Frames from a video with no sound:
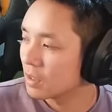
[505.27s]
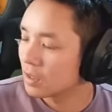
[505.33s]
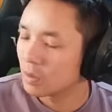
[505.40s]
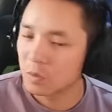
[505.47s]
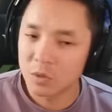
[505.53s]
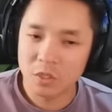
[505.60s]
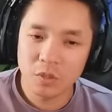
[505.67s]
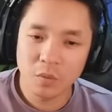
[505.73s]

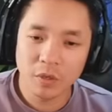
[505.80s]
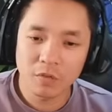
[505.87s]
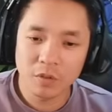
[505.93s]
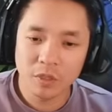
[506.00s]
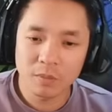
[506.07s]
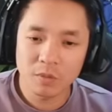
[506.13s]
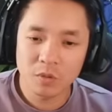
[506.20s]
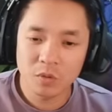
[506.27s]
We'll just wait for
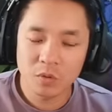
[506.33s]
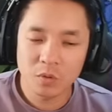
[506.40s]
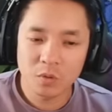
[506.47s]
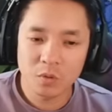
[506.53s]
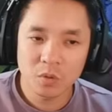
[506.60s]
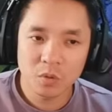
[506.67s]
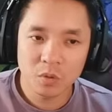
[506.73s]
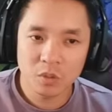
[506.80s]
them
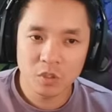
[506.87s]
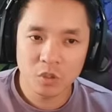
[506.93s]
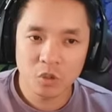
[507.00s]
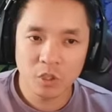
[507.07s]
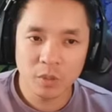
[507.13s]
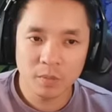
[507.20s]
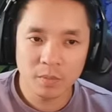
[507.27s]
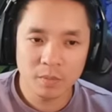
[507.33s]
to
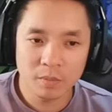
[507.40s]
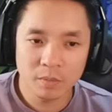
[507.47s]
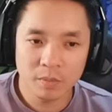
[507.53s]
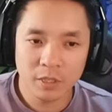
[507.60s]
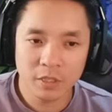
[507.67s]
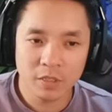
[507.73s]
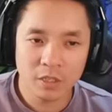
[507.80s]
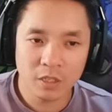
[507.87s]
stream.
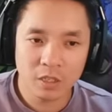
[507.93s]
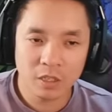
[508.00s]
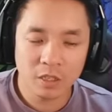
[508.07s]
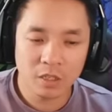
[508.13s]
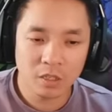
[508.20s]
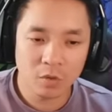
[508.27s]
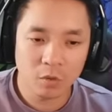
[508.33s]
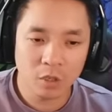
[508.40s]
But
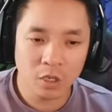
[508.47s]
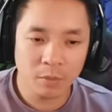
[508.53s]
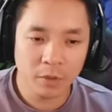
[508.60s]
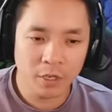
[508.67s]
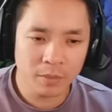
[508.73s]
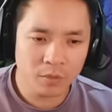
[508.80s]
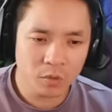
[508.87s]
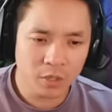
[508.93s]
we're going to
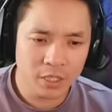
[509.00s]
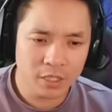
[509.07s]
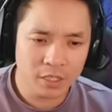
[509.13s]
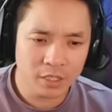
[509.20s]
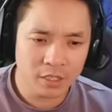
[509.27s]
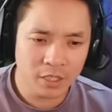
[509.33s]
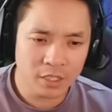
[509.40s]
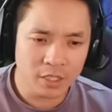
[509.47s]
bring up
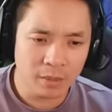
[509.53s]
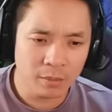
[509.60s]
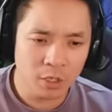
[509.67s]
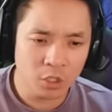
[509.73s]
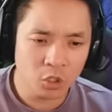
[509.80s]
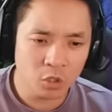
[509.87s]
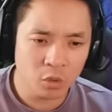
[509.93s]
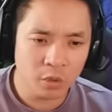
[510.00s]
Twice's decks. I'm
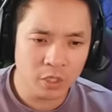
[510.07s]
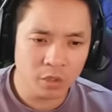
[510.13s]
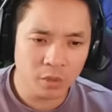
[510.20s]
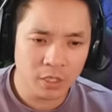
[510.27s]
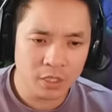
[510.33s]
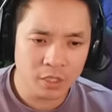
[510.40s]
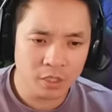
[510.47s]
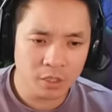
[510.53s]
not sure where
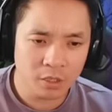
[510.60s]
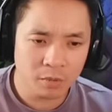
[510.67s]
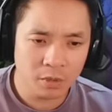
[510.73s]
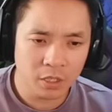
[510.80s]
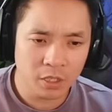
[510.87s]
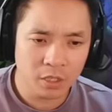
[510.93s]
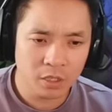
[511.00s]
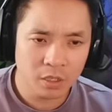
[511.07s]
Twice is going to
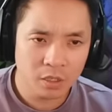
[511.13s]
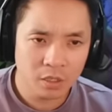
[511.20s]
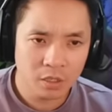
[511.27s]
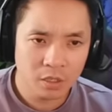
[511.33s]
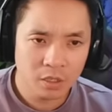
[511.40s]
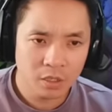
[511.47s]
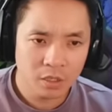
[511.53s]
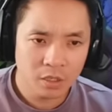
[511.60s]
be
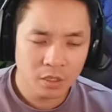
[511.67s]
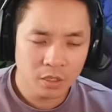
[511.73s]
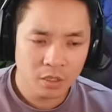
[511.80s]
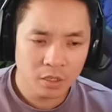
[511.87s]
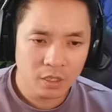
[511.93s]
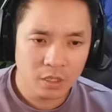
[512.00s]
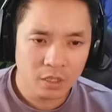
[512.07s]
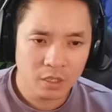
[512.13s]

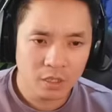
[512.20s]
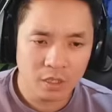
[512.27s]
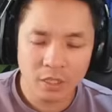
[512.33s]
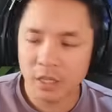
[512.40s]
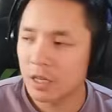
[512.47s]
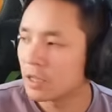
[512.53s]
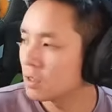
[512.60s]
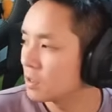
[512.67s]

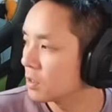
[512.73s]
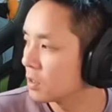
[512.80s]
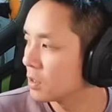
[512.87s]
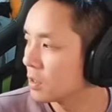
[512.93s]
yet.